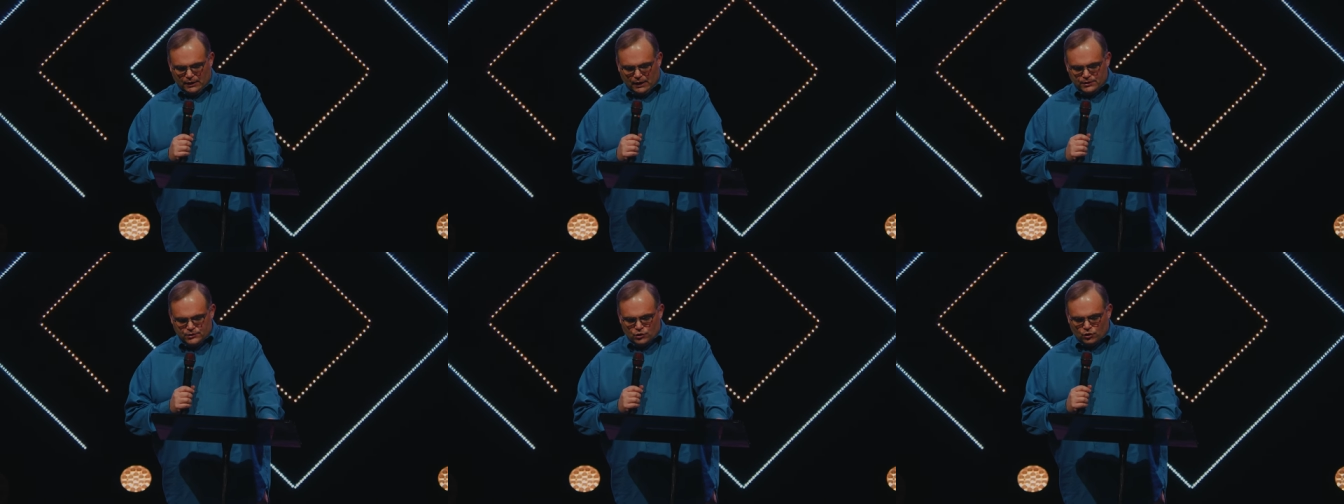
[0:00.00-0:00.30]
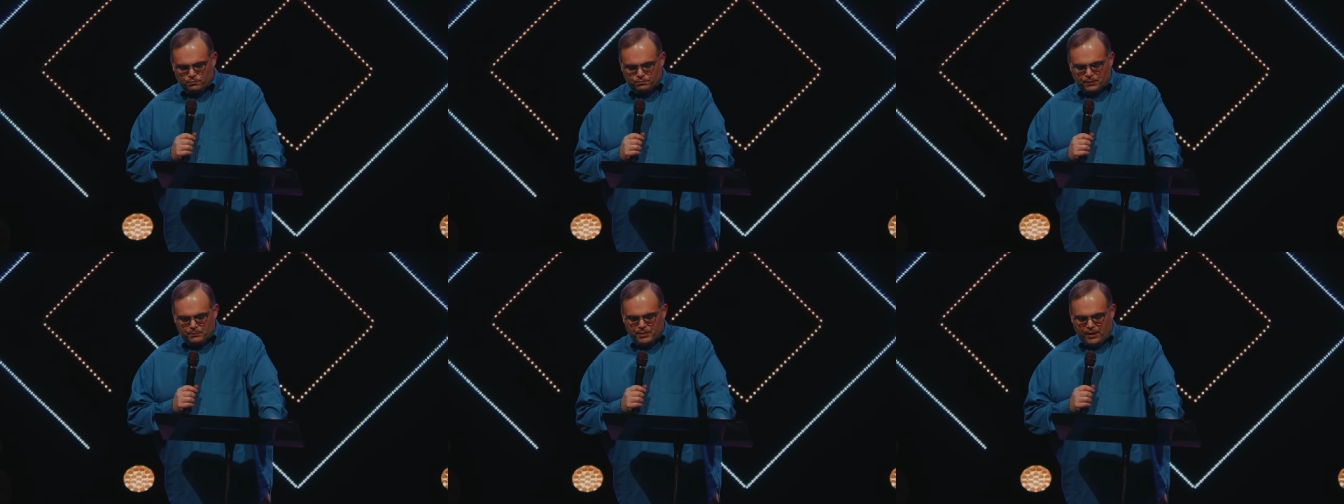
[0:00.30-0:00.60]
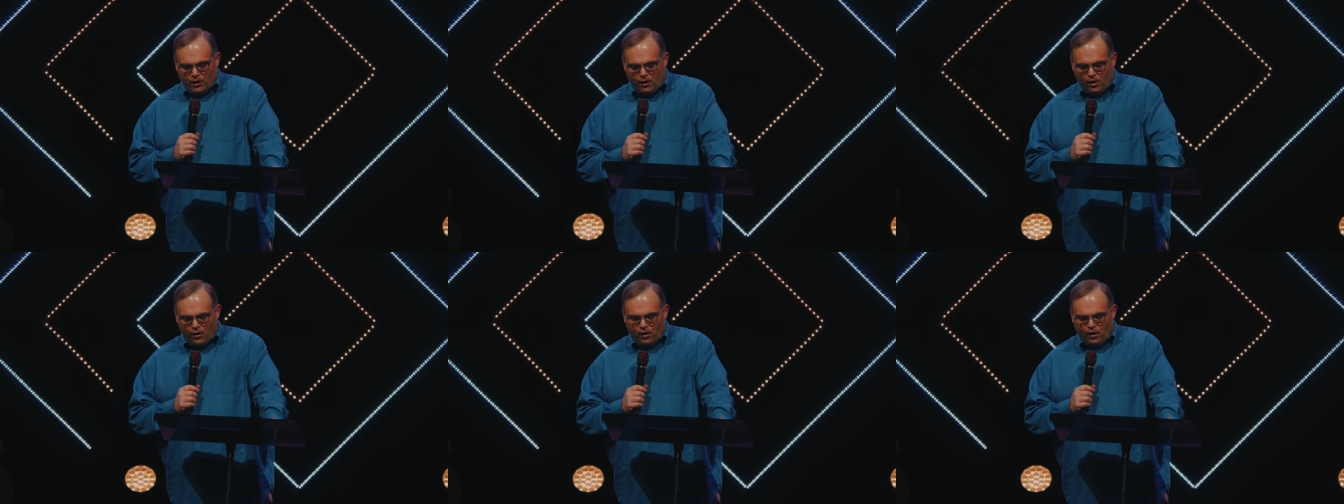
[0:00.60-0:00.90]
So
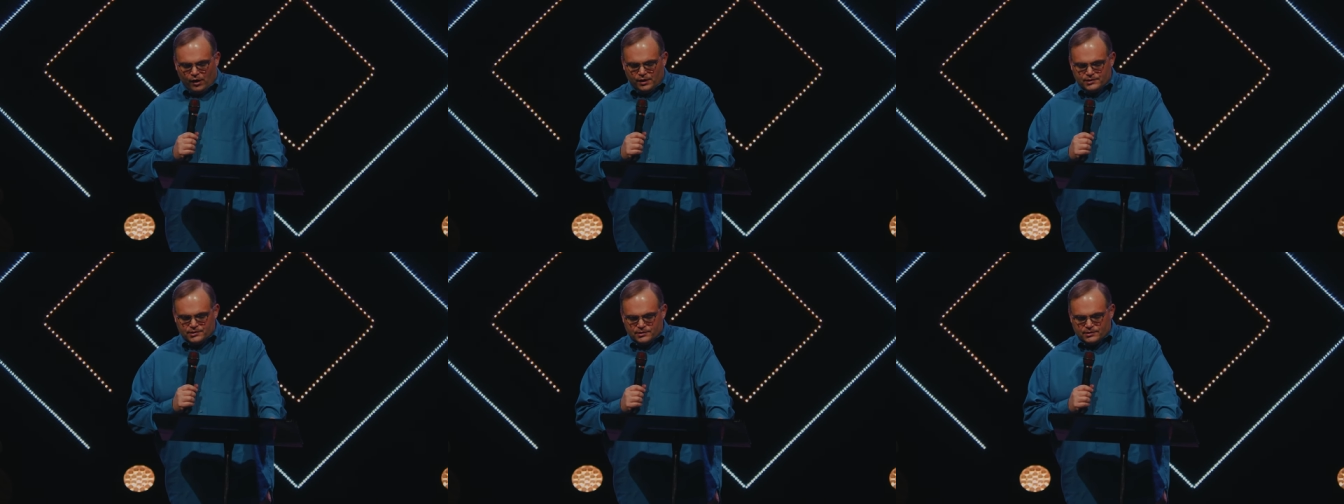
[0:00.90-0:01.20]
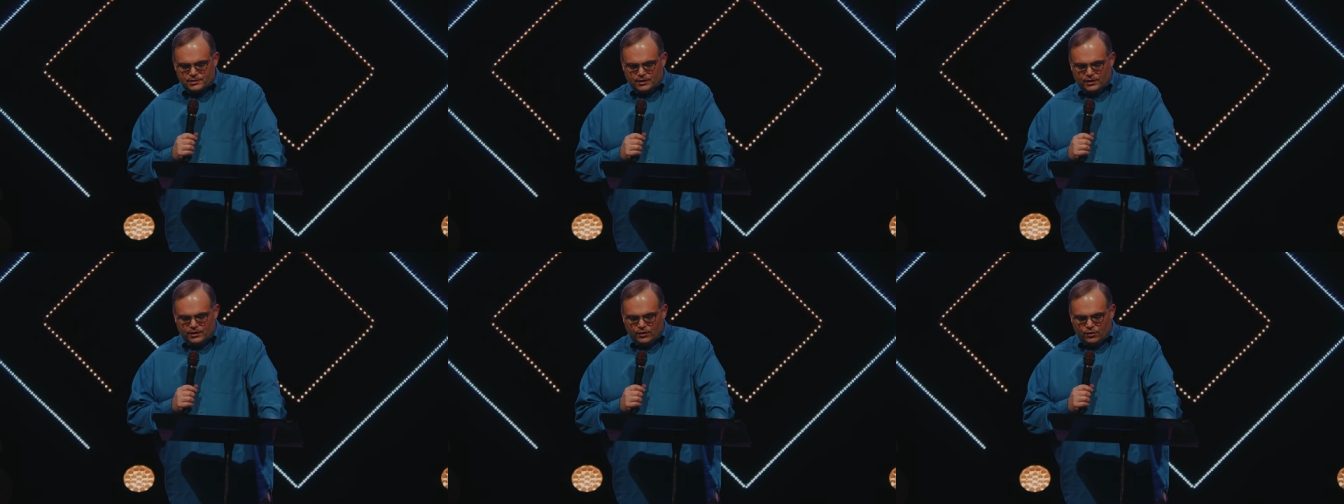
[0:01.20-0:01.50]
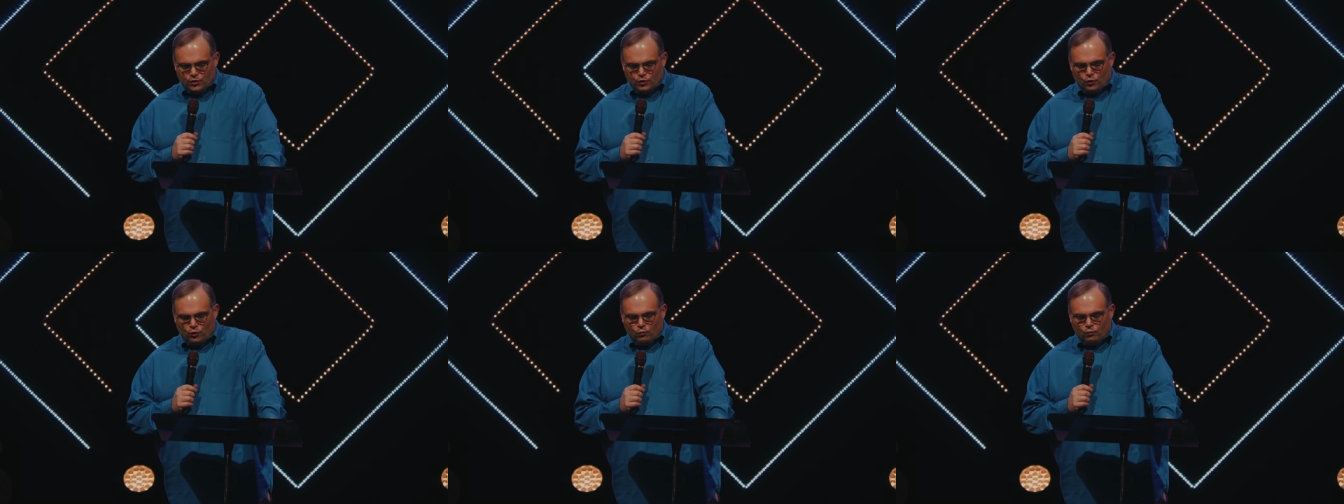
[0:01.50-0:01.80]
prepare our hearts to hear
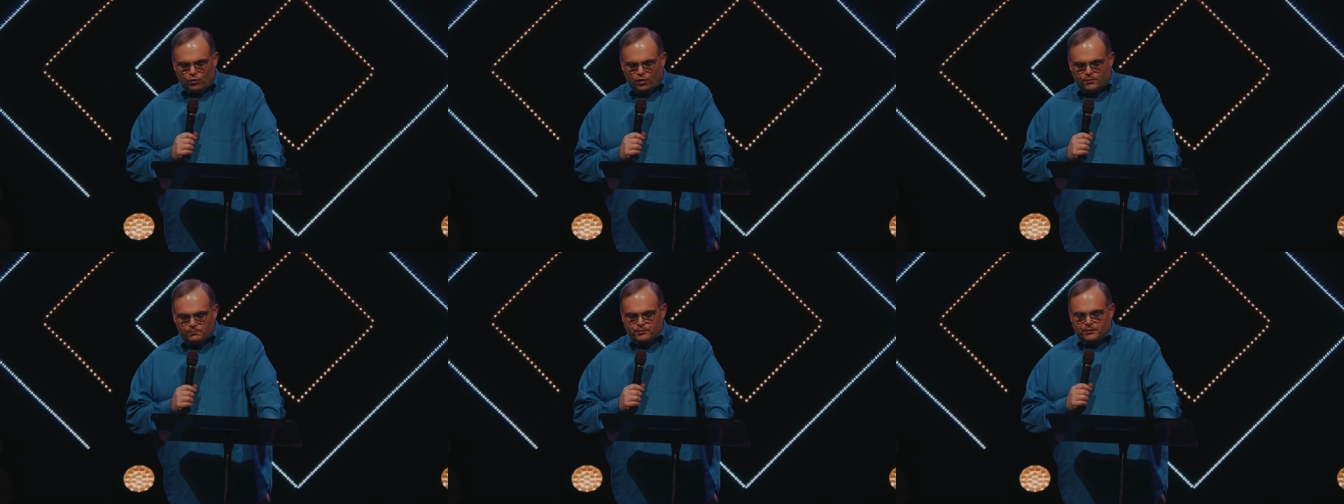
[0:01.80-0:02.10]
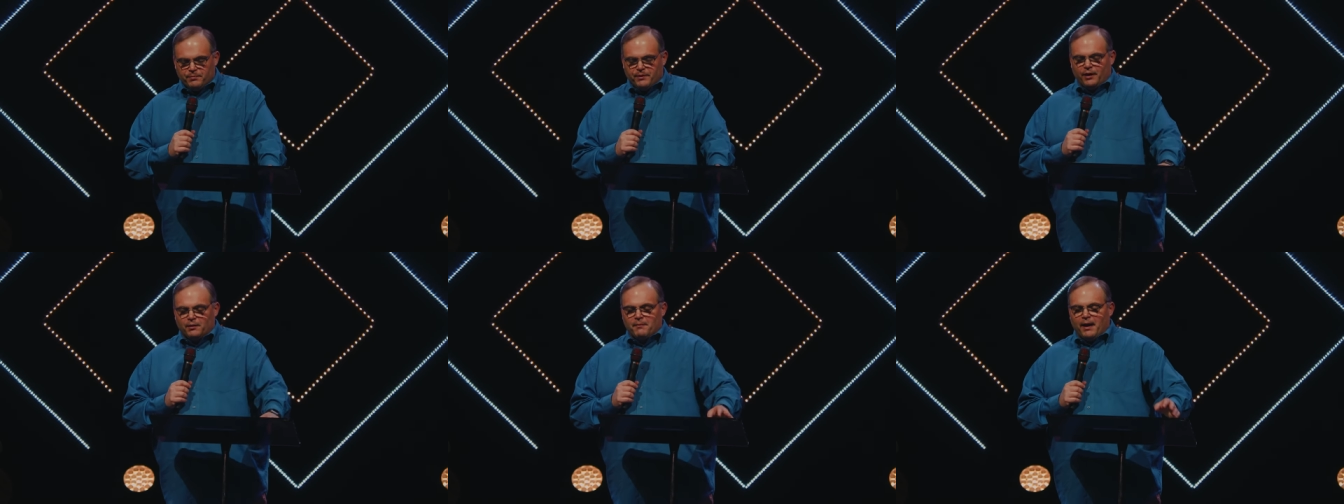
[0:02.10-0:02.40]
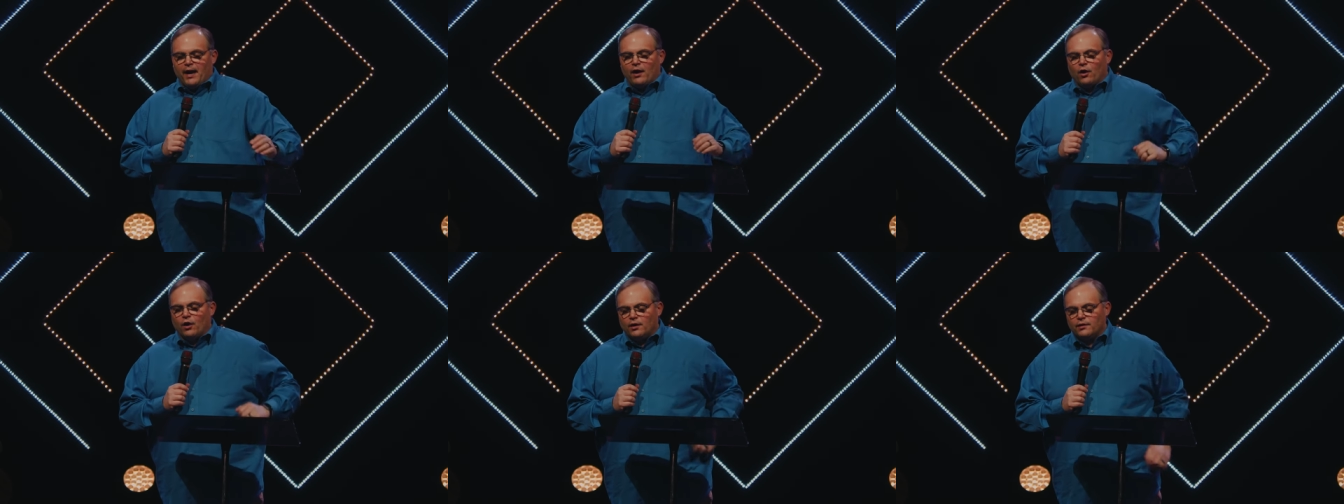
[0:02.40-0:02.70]
your word, prepare
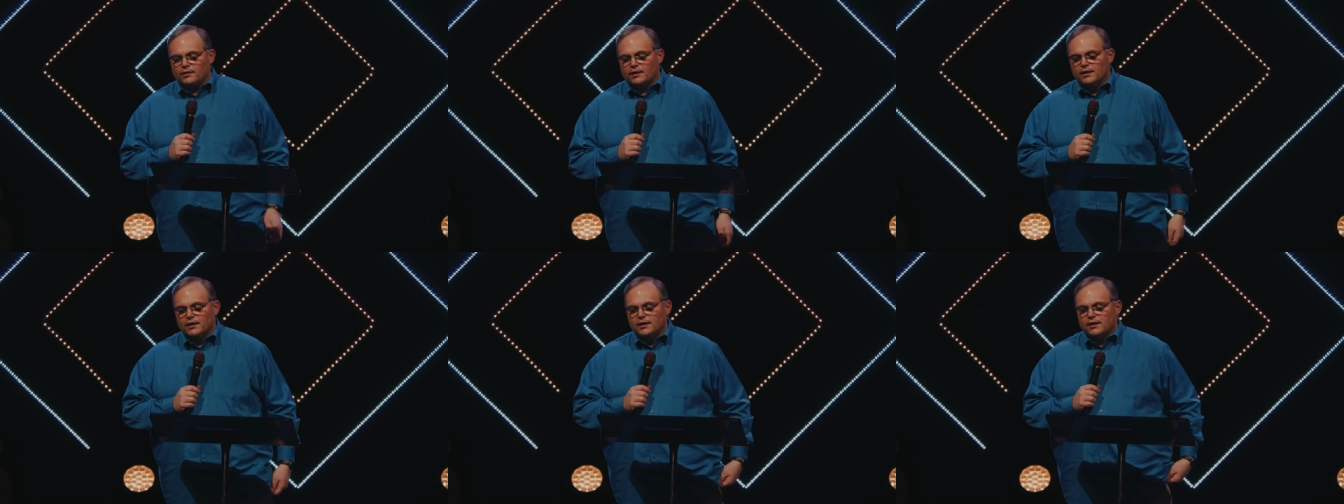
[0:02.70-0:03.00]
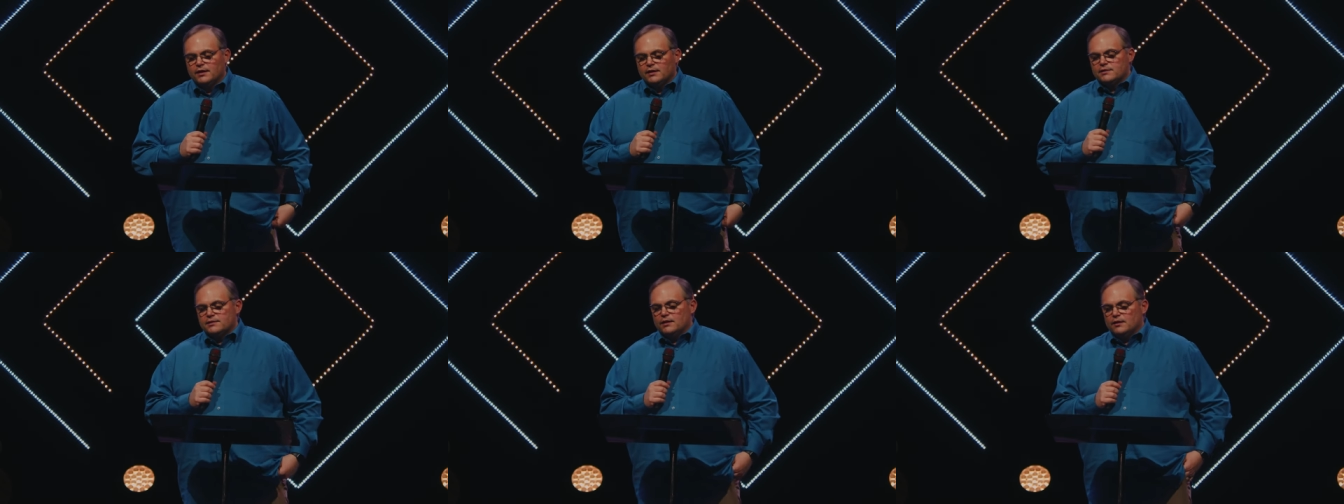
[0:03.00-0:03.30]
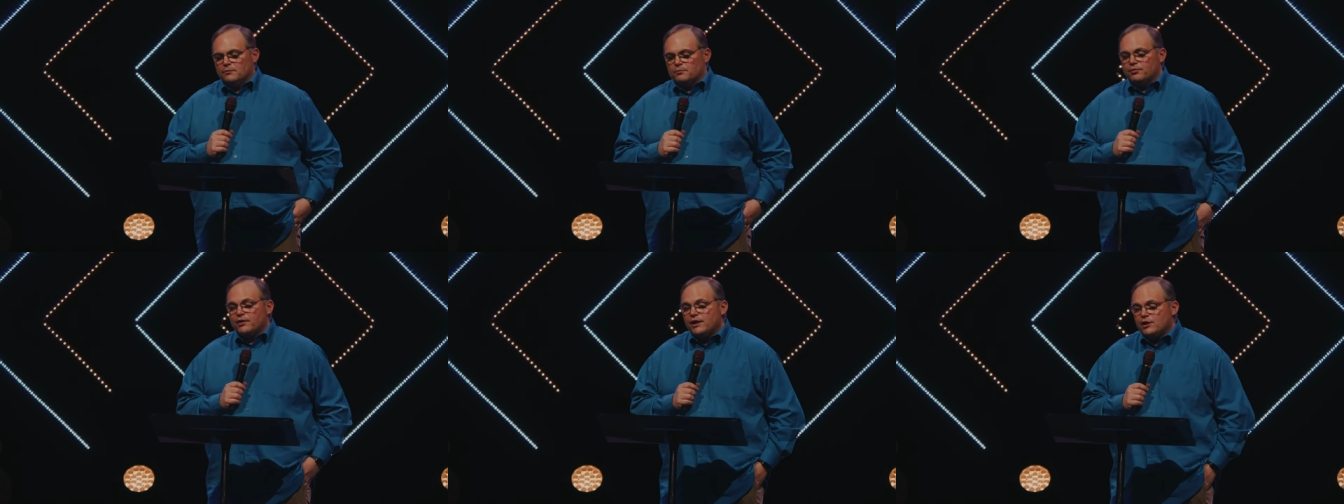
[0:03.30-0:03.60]
my heart
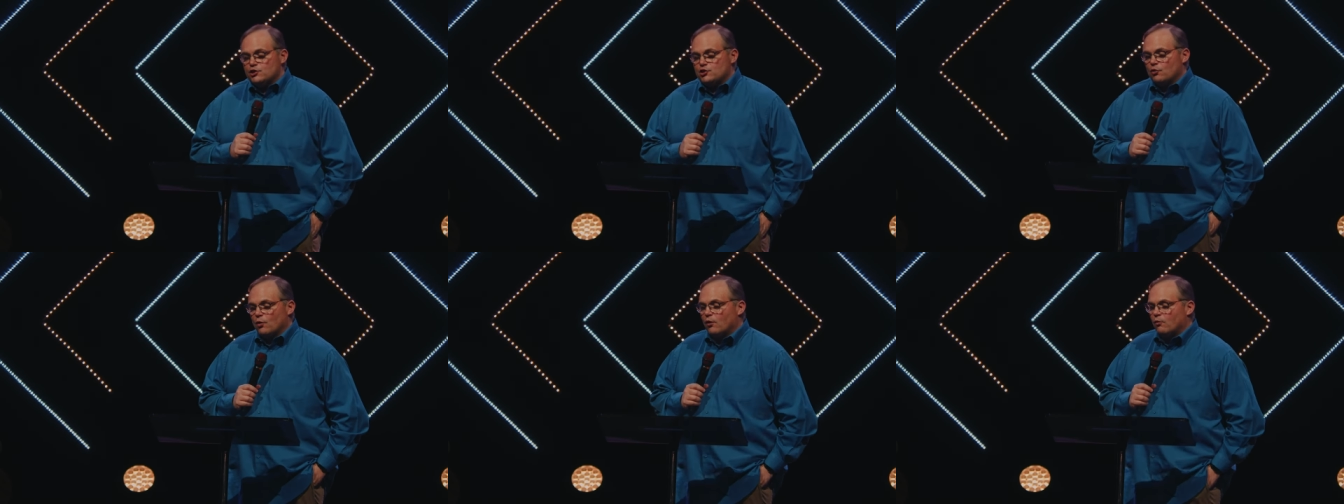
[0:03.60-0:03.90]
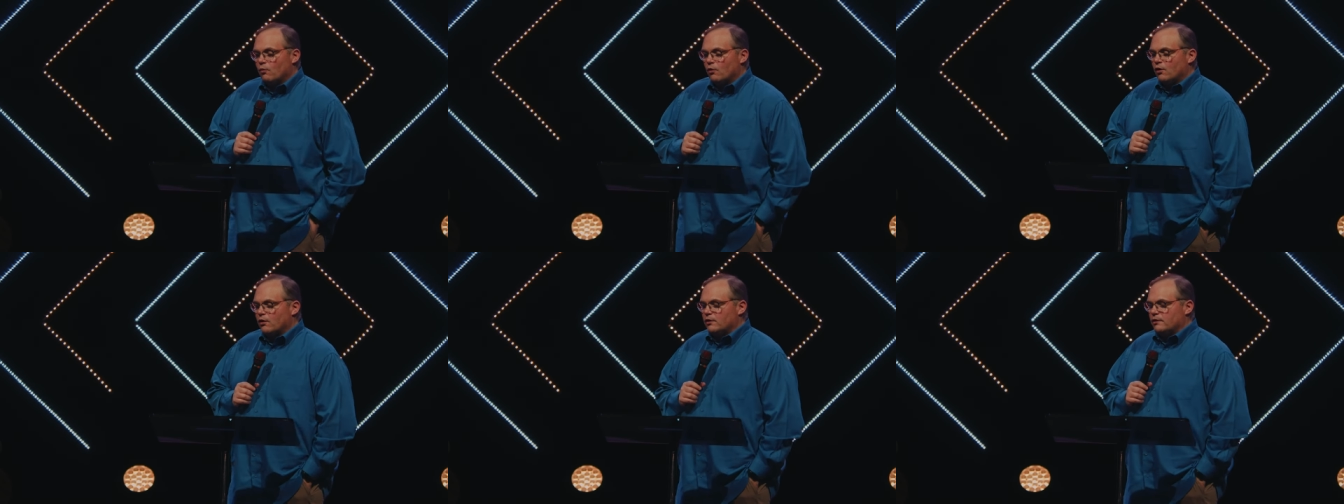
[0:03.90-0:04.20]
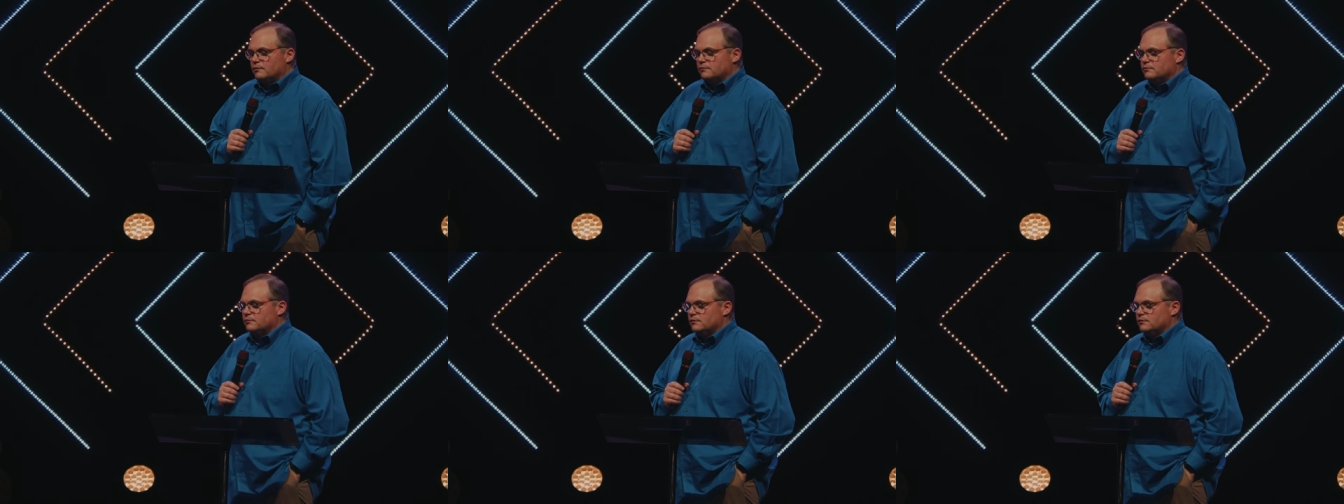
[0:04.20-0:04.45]
to preach your word,